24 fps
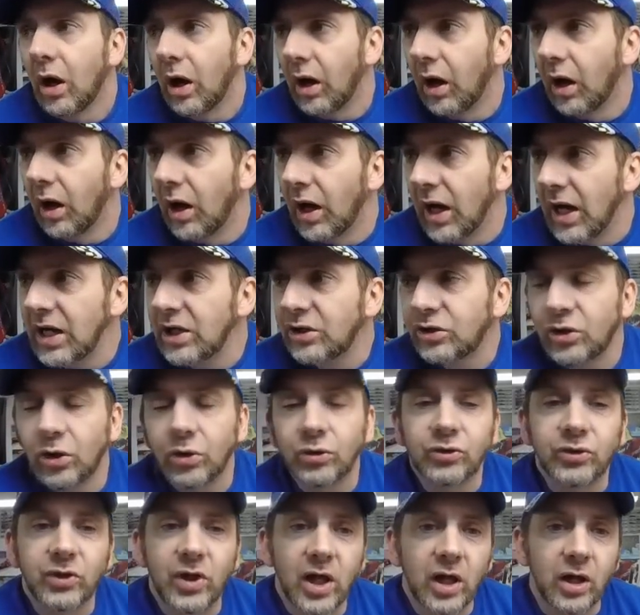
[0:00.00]
uh,
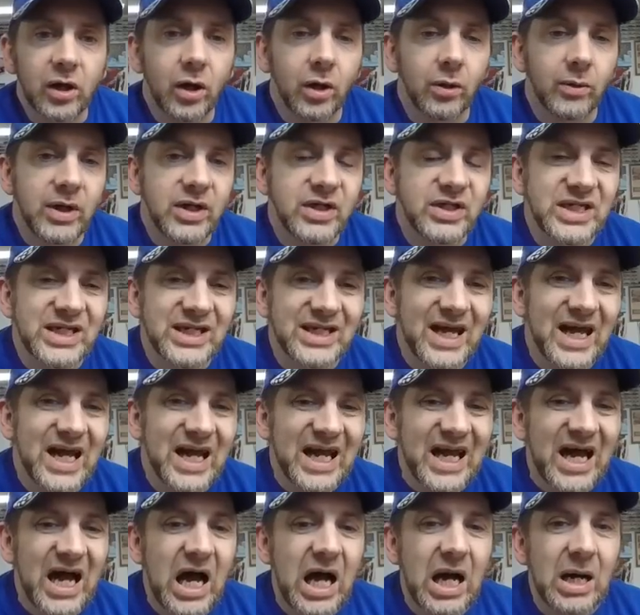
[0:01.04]

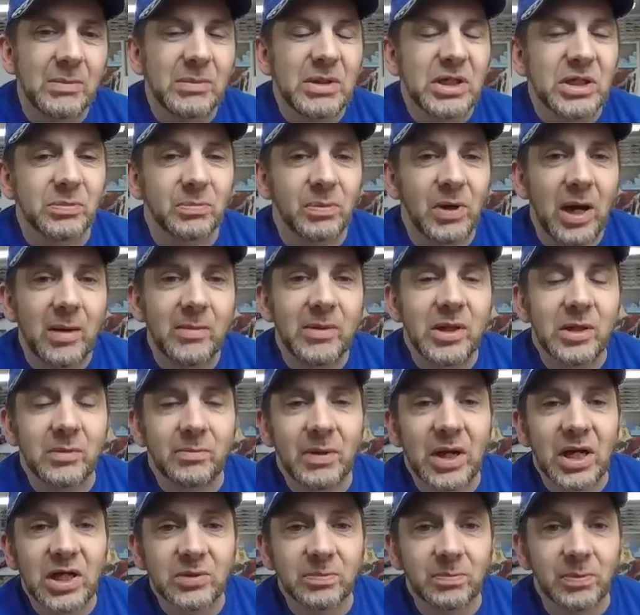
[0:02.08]
HOSlotCarRacing.com is probably the
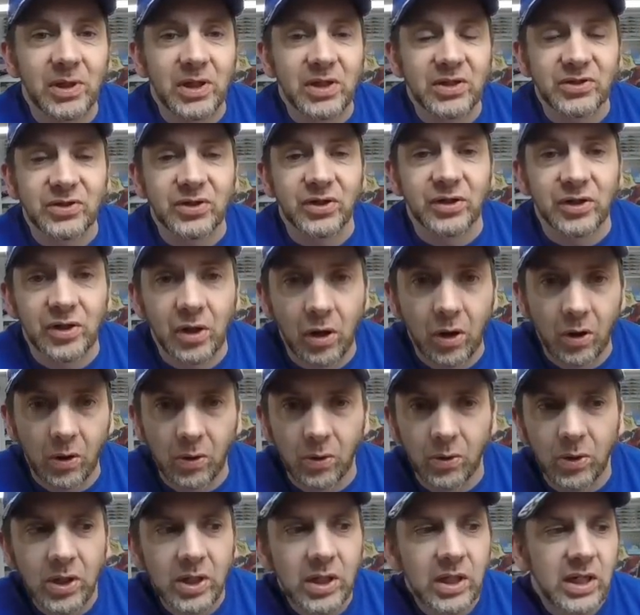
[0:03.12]
best place to
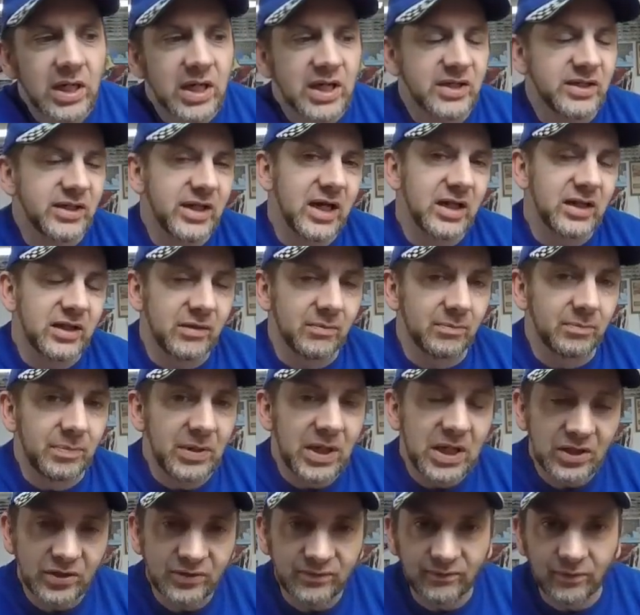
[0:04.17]
go. He's got the
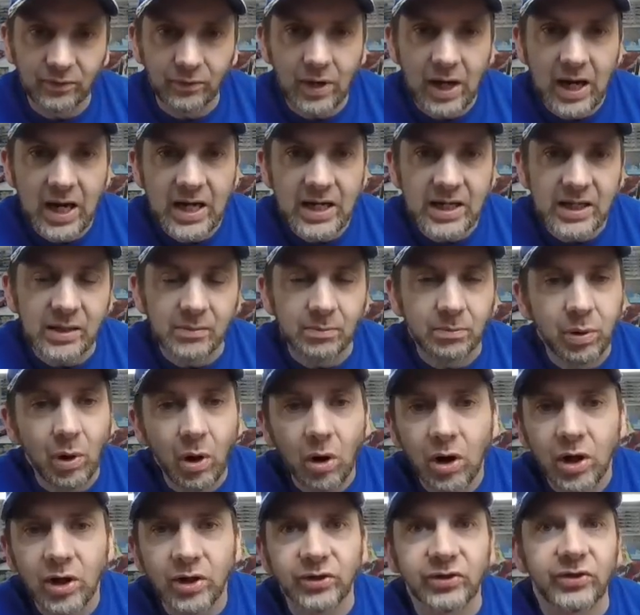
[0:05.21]
biggest variety of
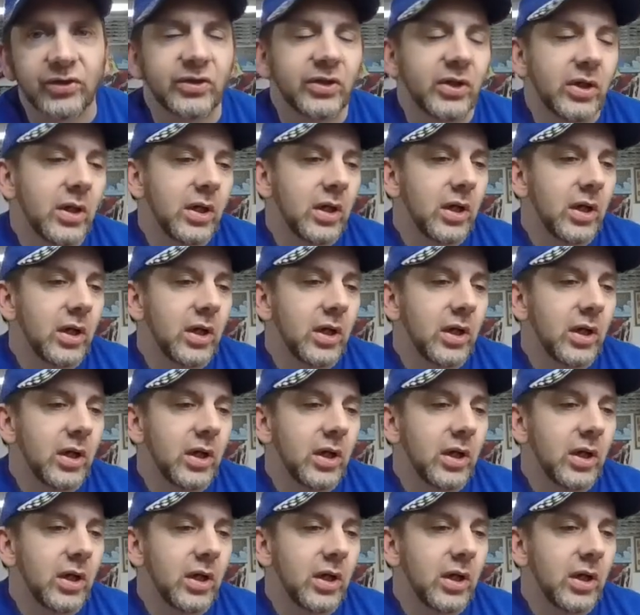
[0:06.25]
parts.